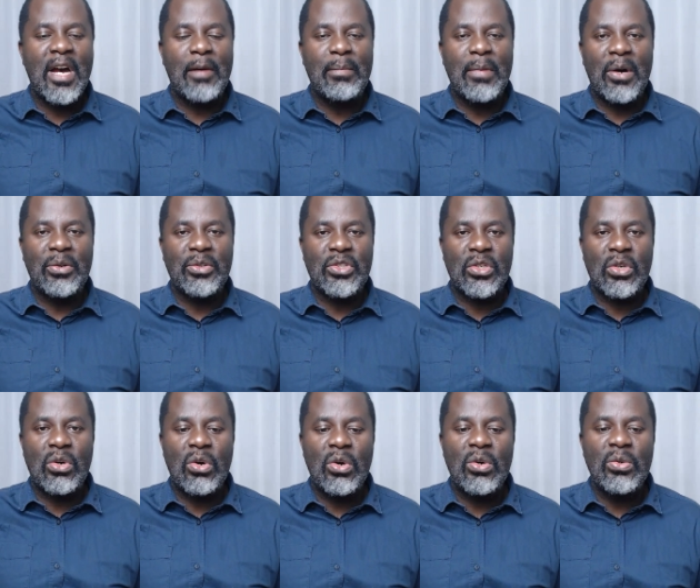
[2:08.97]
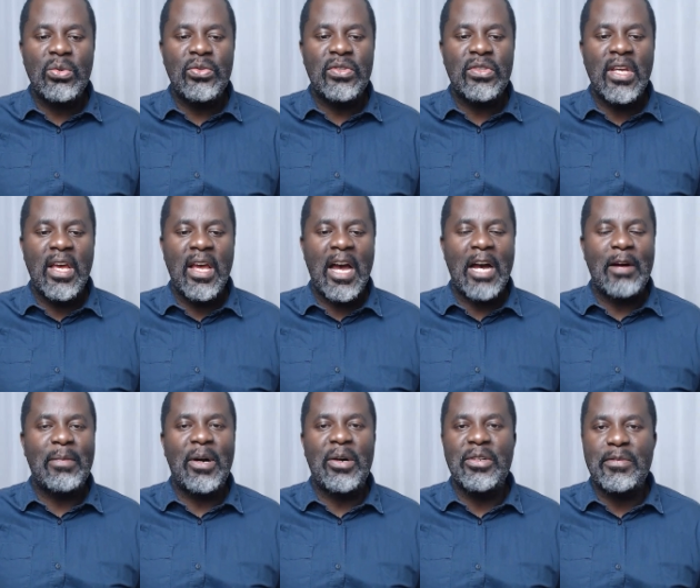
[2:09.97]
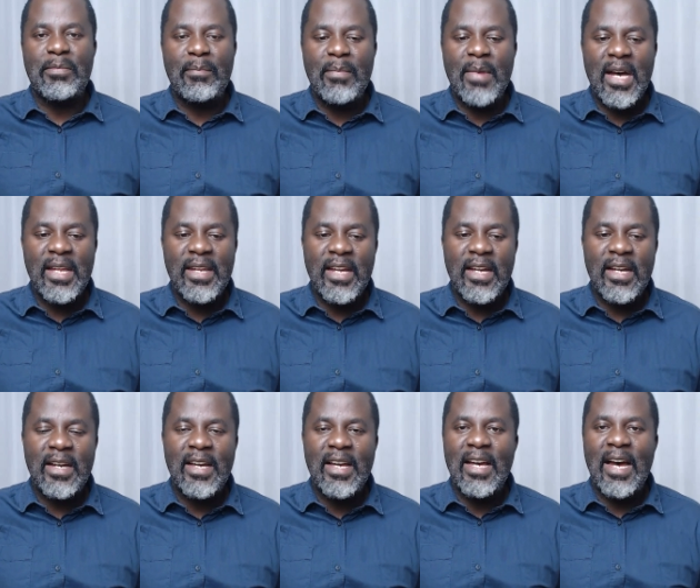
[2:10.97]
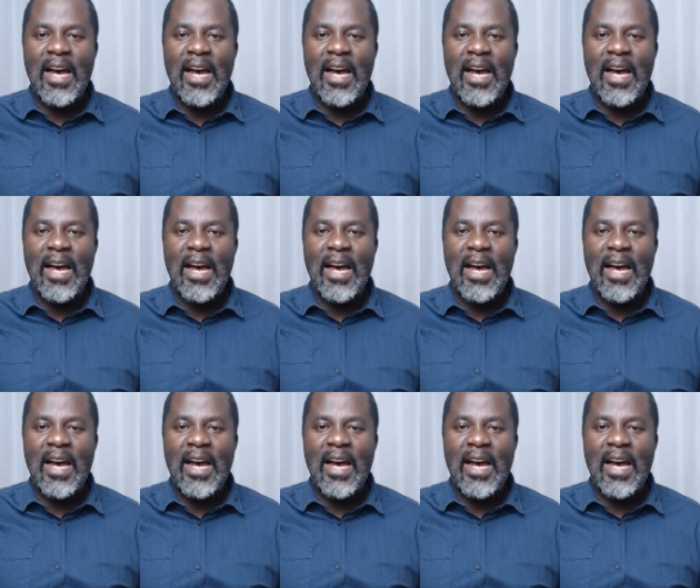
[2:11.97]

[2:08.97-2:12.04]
about cause, about manner,